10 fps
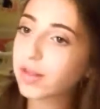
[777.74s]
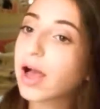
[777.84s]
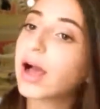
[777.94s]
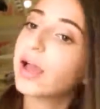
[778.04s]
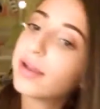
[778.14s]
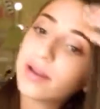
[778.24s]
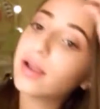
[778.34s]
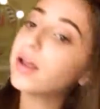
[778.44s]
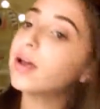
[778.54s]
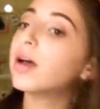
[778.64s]
side.
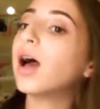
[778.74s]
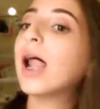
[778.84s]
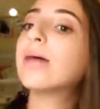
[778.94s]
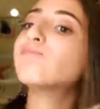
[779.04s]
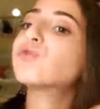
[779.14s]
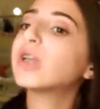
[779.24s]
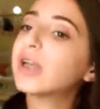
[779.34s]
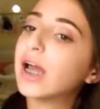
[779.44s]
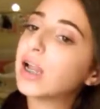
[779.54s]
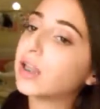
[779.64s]
I'm just going
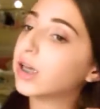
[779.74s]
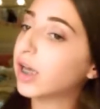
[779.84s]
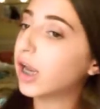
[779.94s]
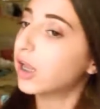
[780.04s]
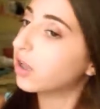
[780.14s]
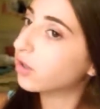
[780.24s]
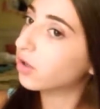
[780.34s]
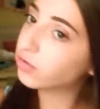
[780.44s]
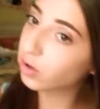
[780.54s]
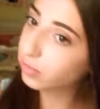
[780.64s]
to kind of look at it.
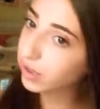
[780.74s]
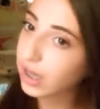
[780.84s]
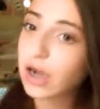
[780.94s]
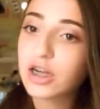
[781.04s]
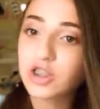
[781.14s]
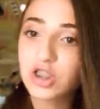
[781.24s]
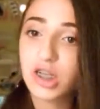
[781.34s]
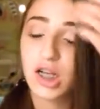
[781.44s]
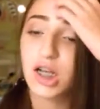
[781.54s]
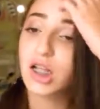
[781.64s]
So normally now I just
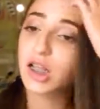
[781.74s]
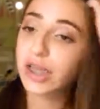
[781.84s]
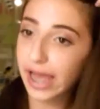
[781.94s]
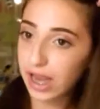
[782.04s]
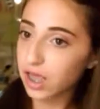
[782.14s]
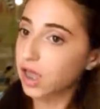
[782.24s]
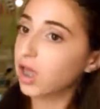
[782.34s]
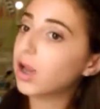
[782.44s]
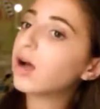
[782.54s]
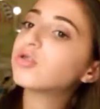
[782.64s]
look at it
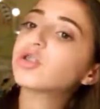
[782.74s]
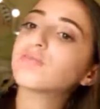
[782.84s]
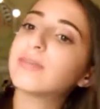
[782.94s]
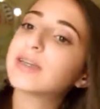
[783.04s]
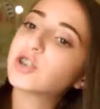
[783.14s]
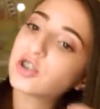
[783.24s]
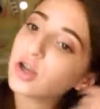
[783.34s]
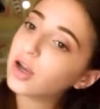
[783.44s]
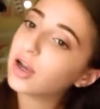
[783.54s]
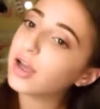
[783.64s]
and I'll just make
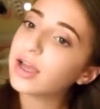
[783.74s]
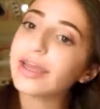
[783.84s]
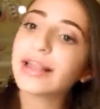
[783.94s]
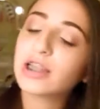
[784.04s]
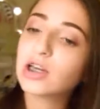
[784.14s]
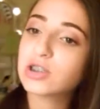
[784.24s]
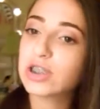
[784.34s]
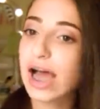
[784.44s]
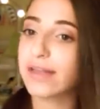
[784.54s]
sure it looks